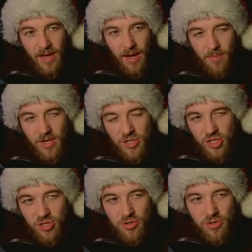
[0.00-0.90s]
I'm not
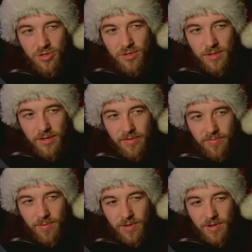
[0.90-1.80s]
sure if
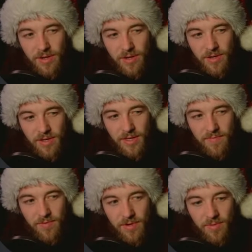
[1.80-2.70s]
we're gonna
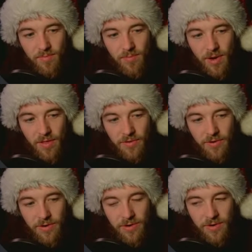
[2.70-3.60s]
even
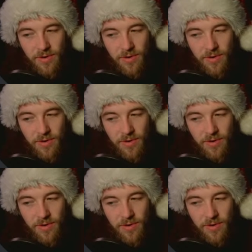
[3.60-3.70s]
bother